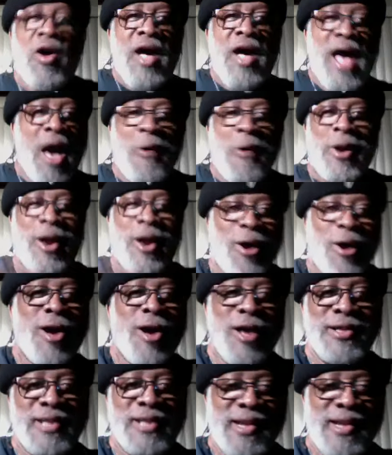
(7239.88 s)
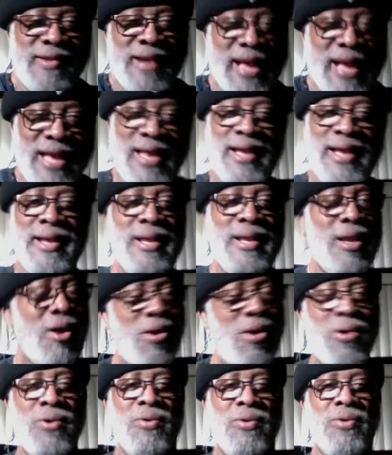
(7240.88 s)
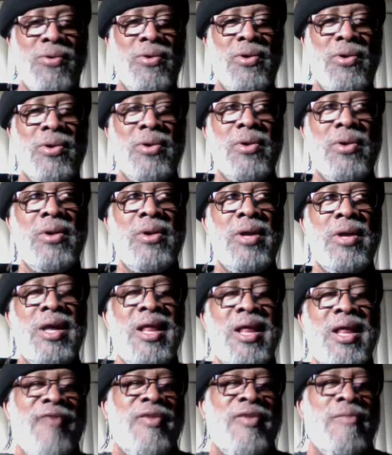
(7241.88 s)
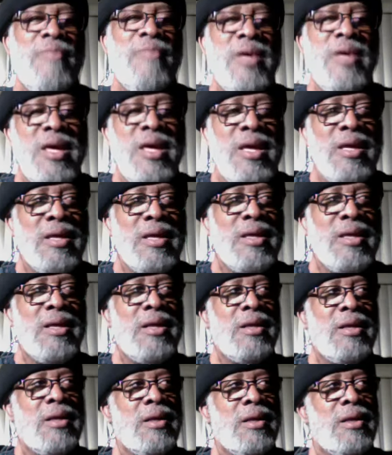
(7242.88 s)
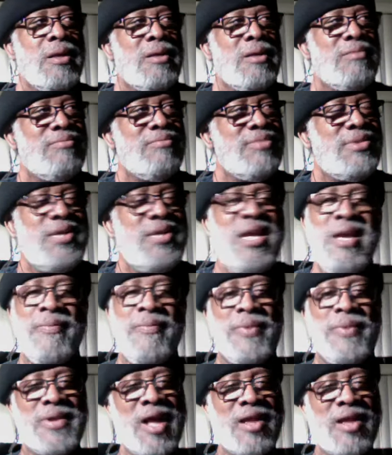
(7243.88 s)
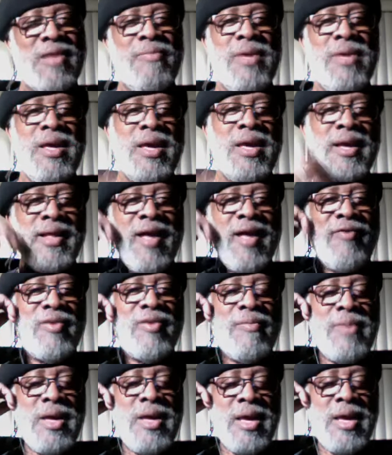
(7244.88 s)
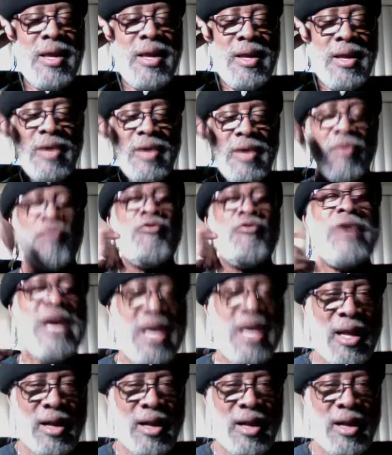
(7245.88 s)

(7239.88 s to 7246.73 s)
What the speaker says: want to hug onto this lady. No. It has to be deep. It has to be real.